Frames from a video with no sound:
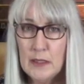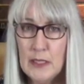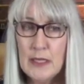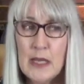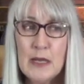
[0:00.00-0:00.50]

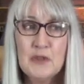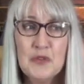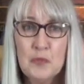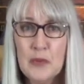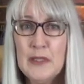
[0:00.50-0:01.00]
And I was
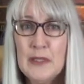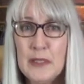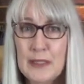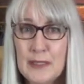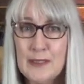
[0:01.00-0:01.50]

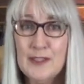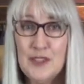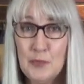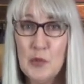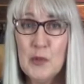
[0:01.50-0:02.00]
breathing in
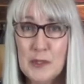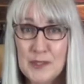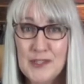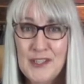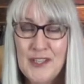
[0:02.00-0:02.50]

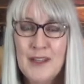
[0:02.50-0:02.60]
spores